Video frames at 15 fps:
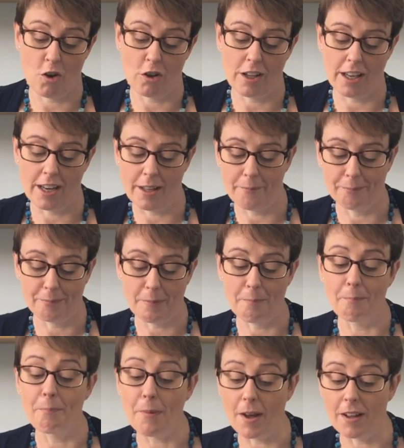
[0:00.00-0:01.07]
colour,
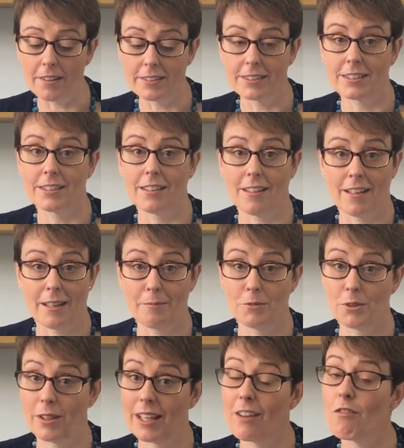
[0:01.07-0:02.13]
but I'm
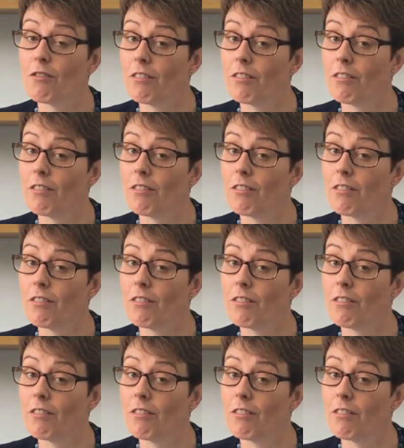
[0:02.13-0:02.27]
doing it